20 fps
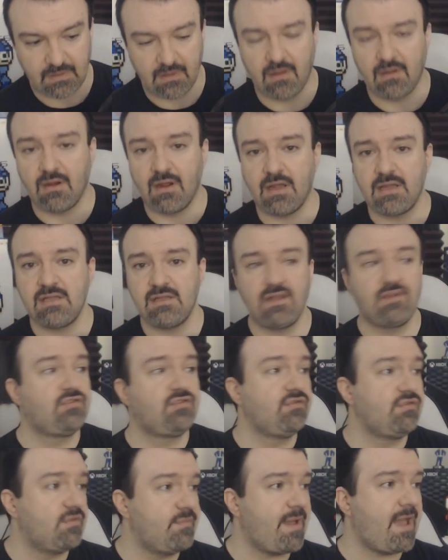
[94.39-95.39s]
all right? Let's
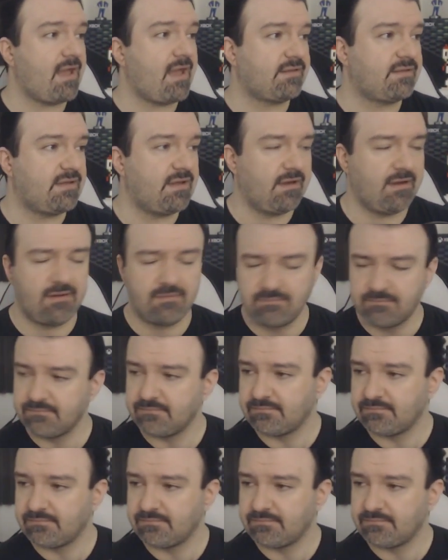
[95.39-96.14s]
do the math here.